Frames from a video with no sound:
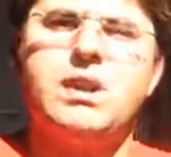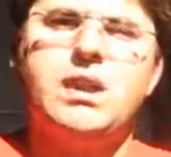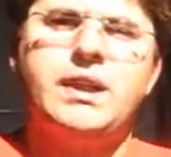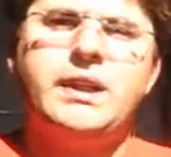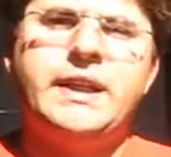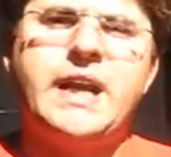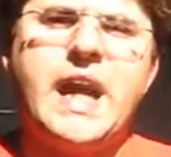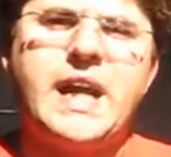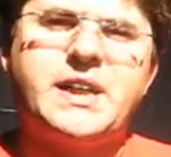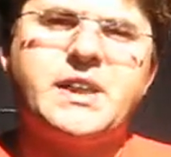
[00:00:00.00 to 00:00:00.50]

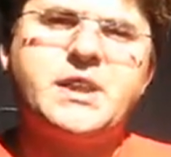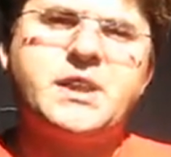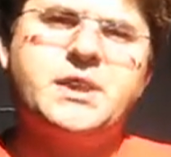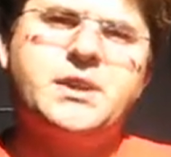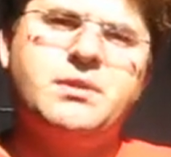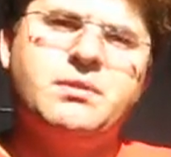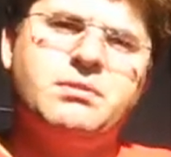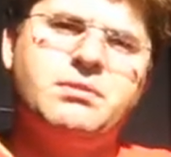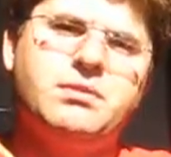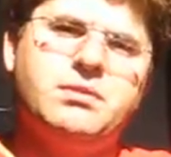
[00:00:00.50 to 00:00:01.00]
let
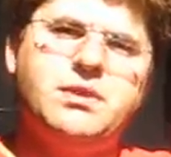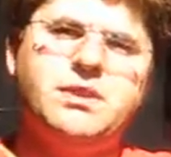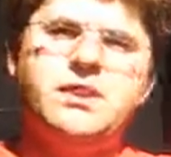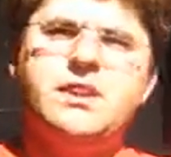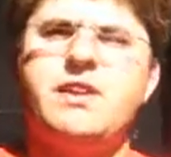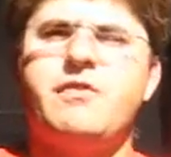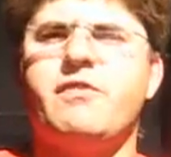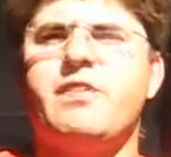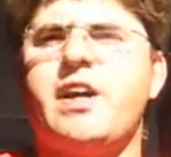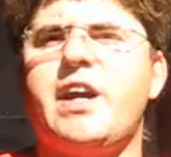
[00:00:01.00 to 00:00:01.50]

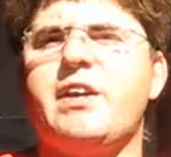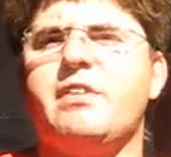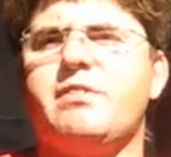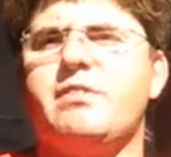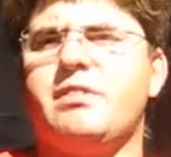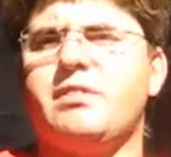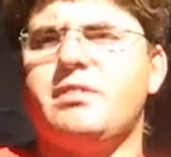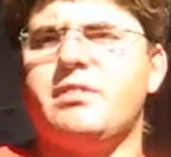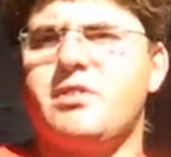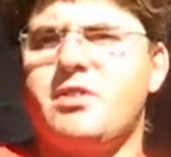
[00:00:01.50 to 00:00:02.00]

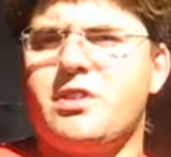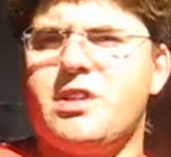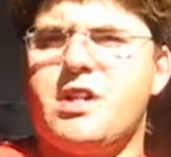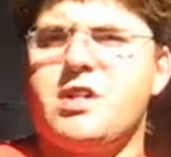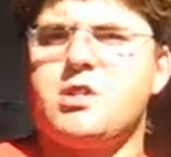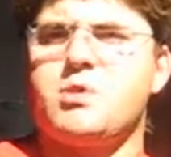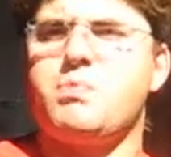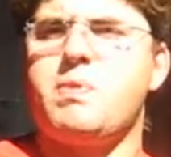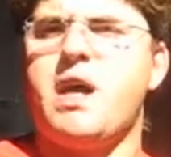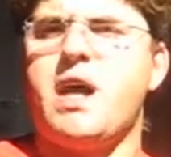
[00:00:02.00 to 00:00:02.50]
different
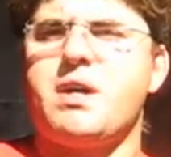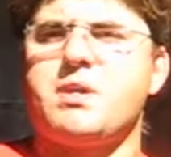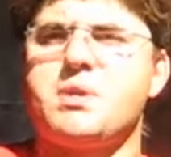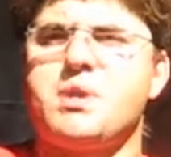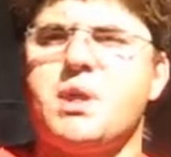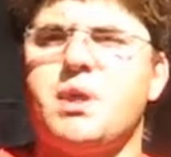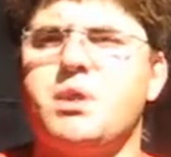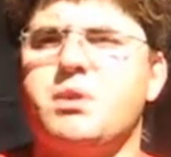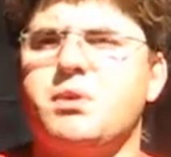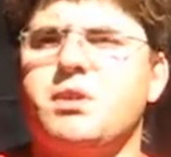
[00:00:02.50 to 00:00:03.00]
things be
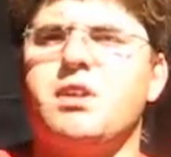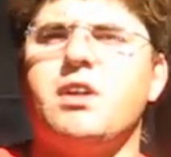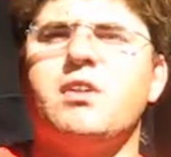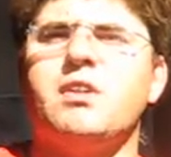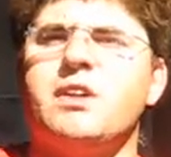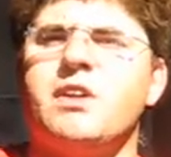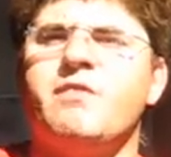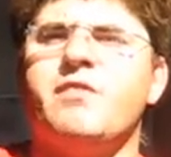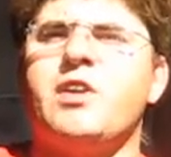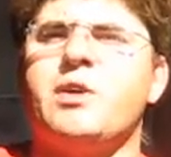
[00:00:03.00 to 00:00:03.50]
executed
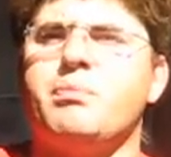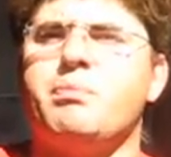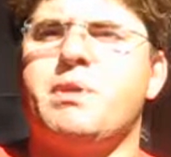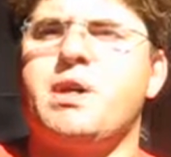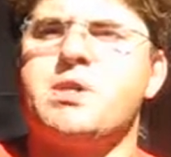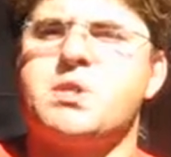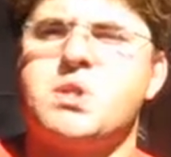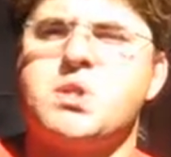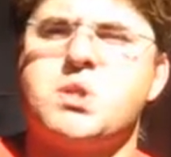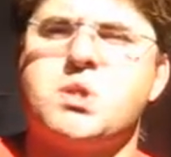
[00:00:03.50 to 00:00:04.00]
on different
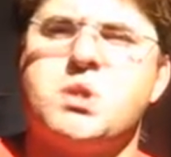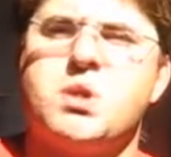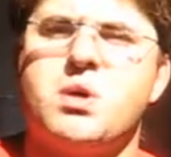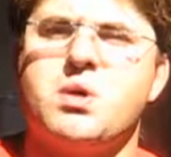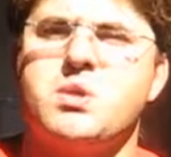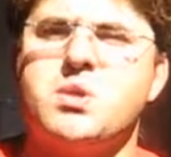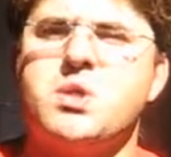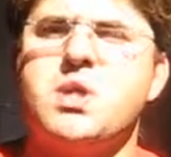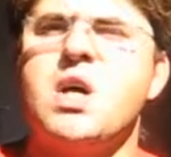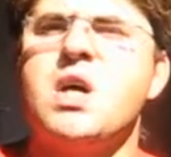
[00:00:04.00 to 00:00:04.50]

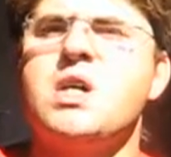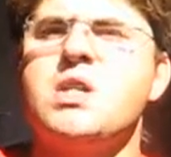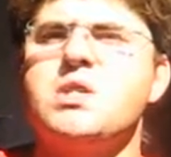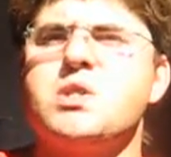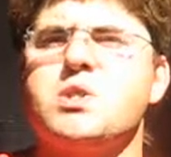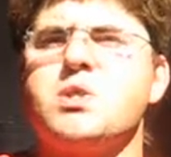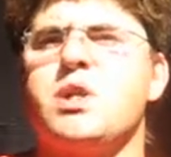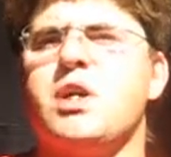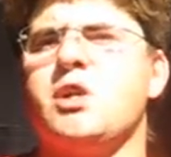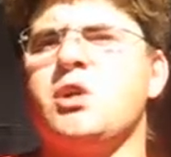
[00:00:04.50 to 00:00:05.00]
processors
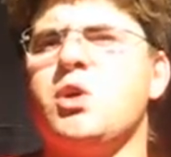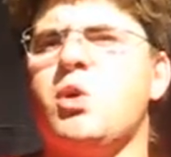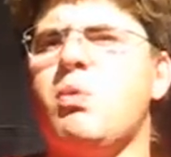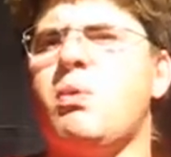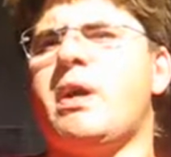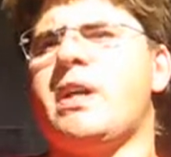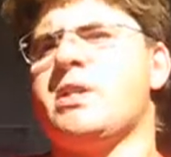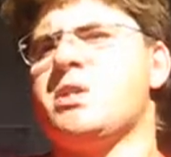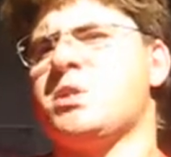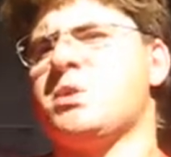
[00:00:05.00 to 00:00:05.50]
so that no
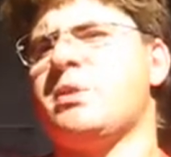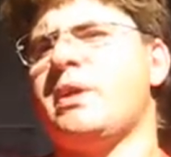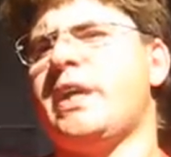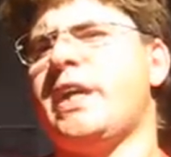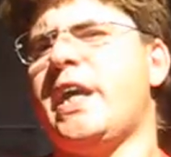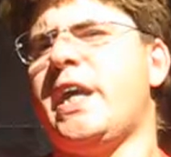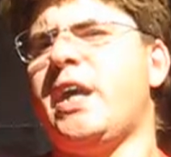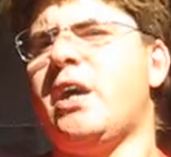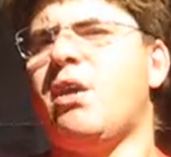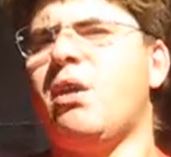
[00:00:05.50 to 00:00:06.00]
one is
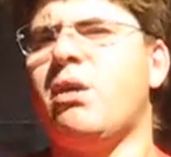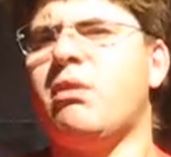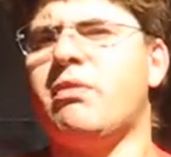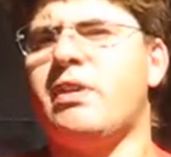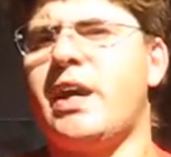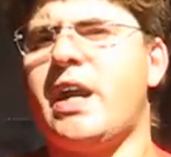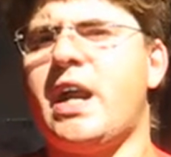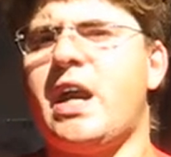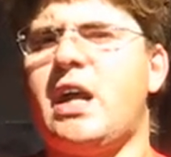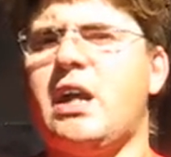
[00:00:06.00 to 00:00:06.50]
really
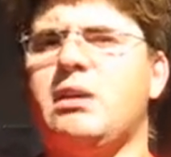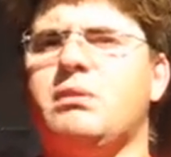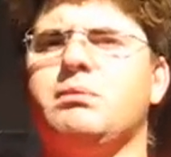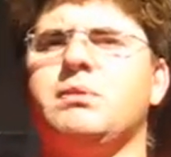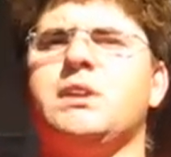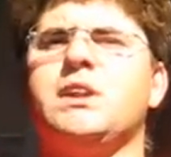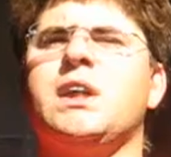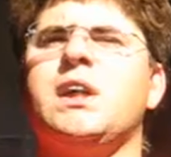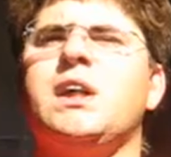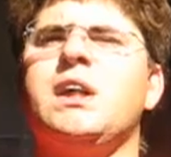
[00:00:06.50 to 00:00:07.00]

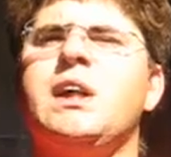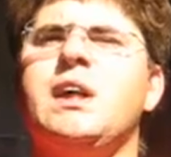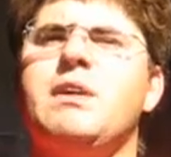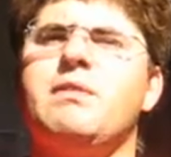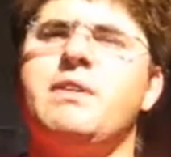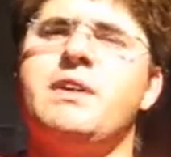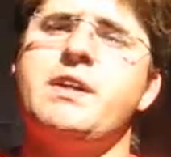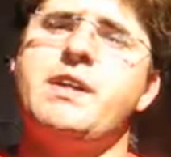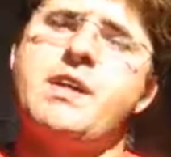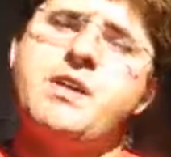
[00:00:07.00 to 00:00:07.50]
overwhelmed
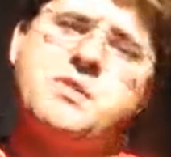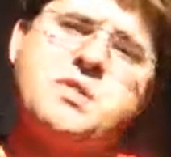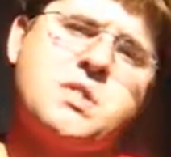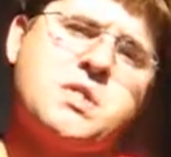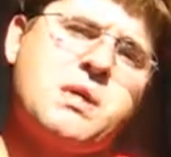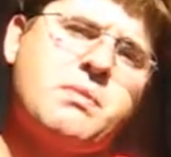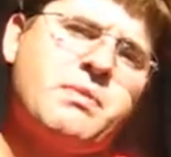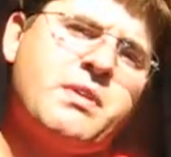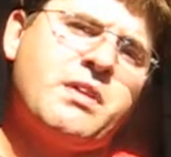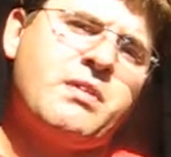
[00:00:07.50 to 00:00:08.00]
when there's
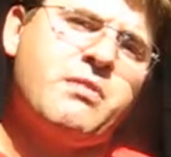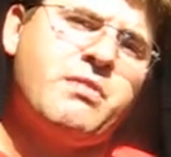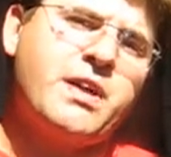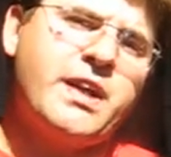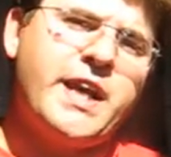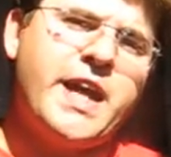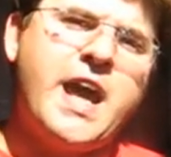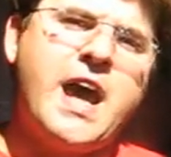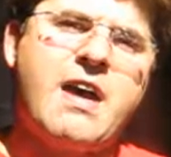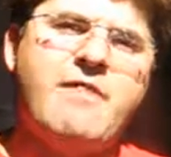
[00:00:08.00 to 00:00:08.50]
something
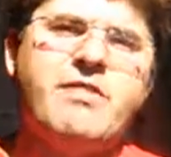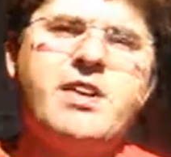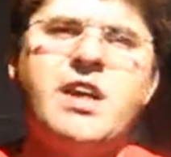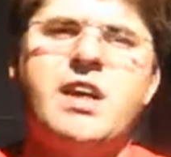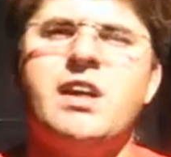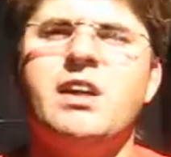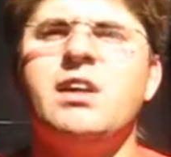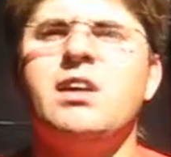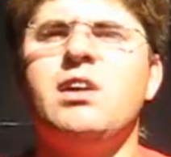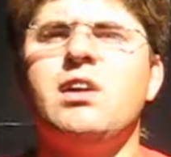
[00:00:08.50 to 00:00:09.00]
really
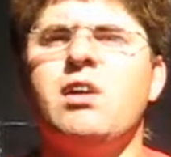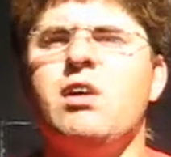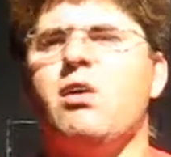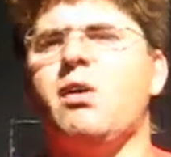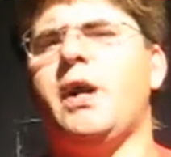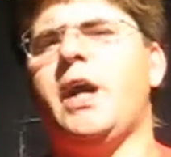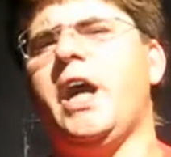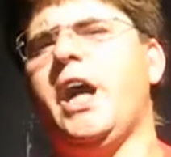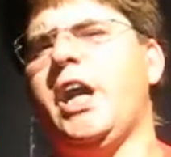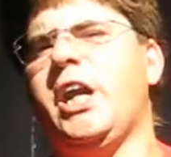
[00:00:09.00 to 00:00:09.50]
heavy.
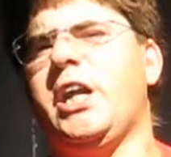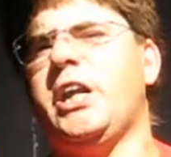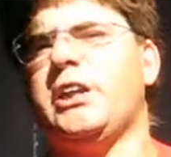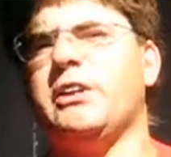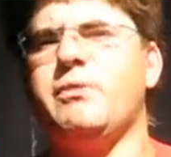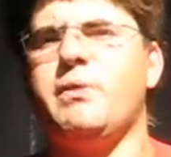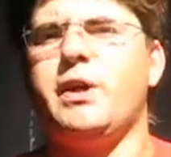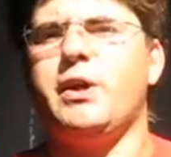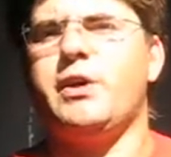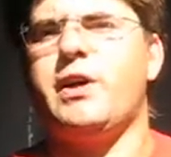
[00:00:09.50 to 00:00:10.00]
Okay,
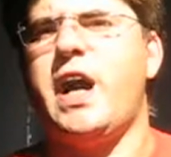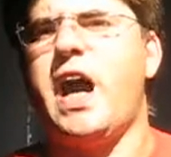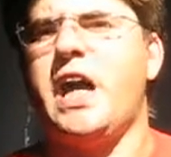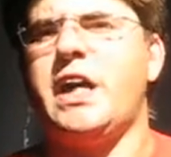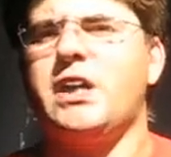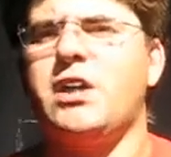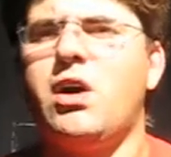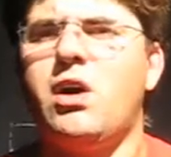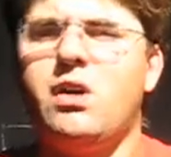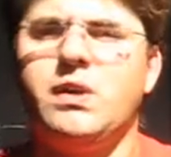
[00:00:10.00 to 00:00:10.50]
it will
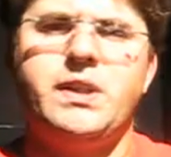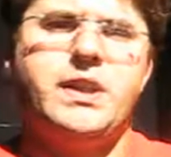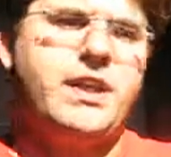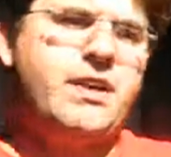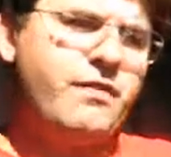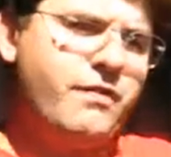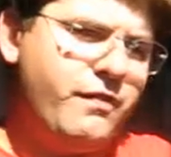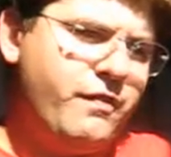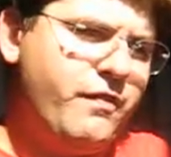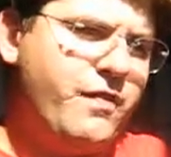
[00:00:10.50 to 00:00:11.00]
run on
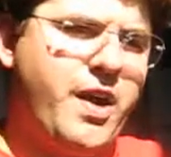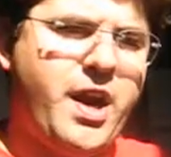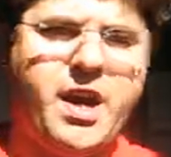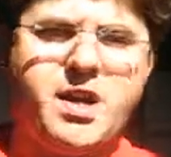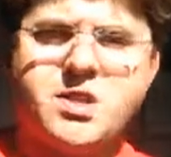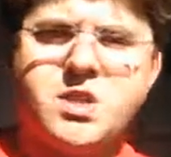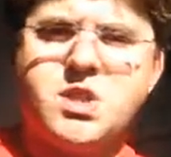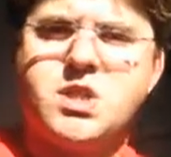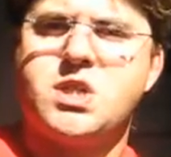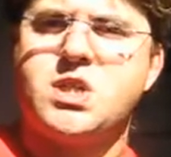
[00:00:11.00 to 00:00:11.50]
the
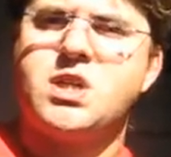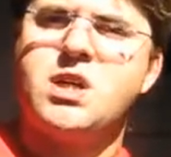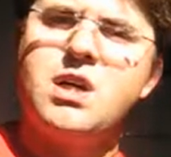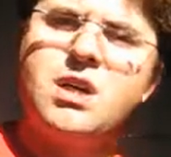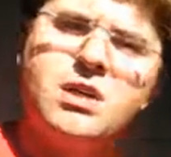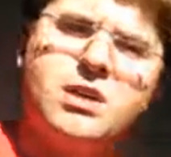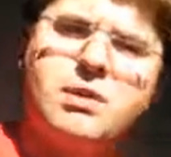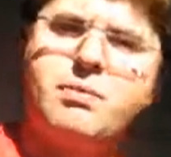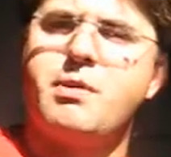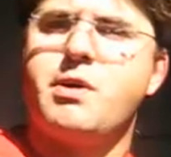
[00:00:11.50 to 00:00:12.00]
freest
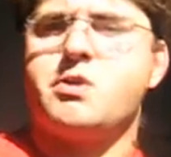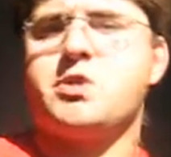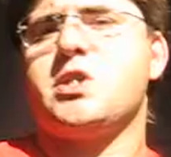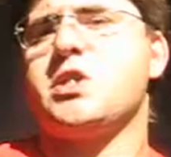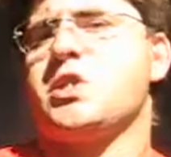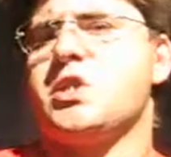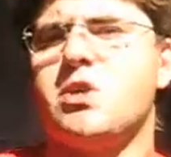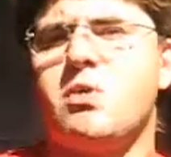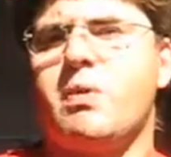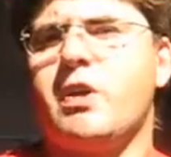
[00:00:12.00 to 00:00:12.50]

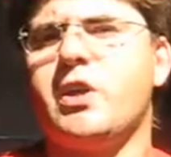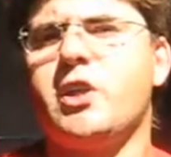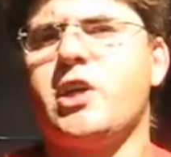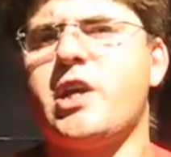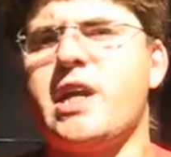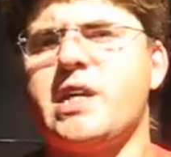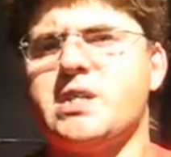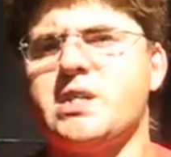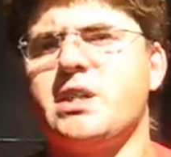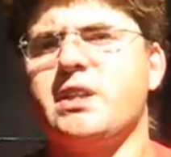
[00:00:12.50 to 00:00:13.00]
processor which
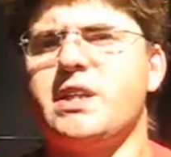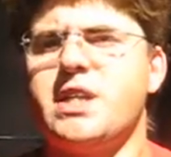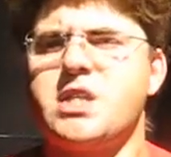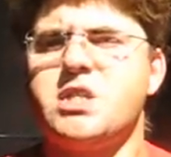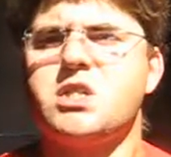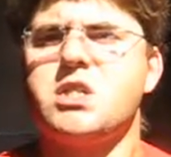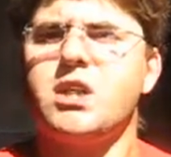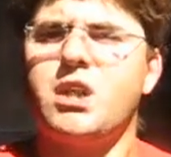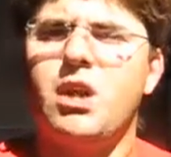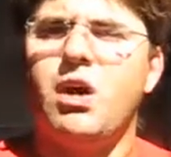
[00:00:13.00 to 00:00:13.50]
has the
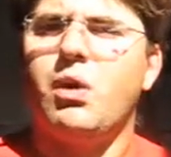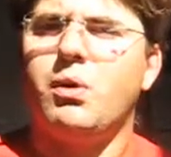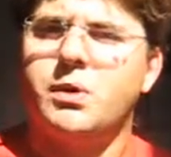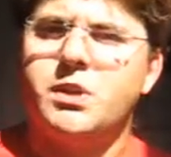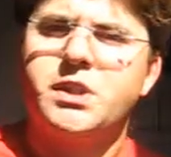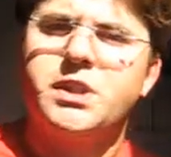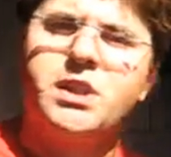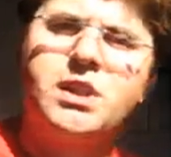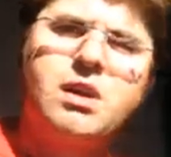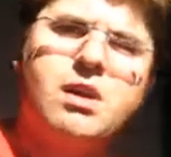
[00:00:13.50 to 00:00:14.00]
least load
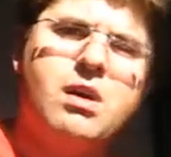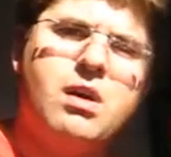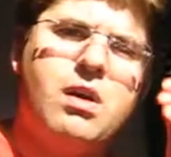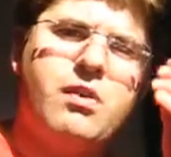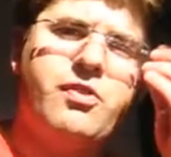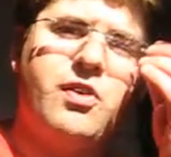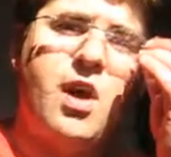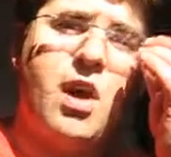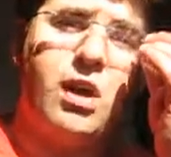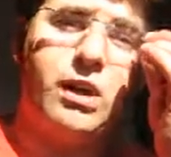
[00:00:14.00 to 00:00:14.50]
of
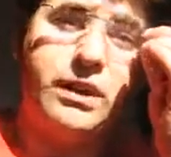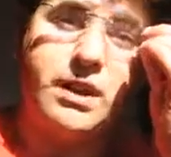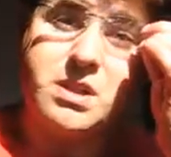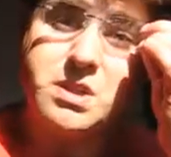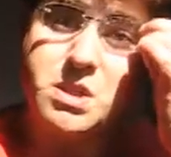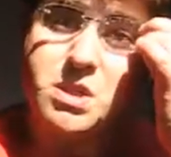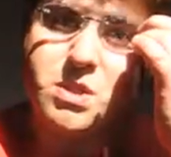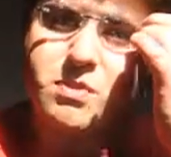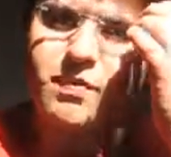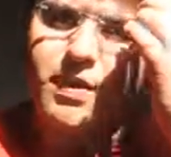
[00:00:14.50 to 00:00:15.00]
all
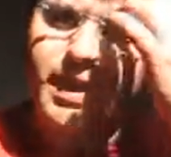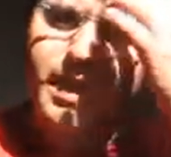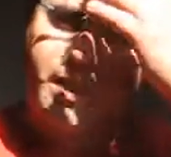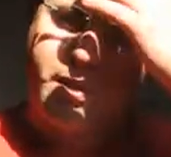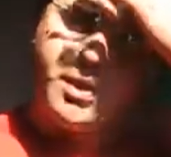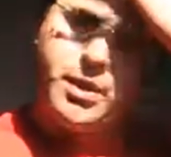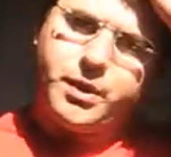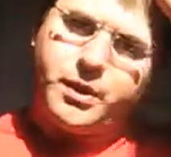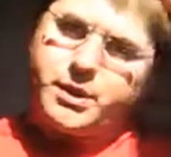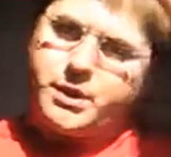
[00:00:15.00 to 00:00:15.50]
this. Is very
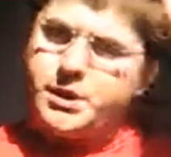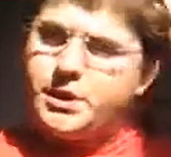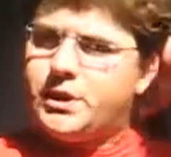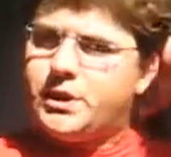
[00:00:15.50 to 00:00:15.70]
good.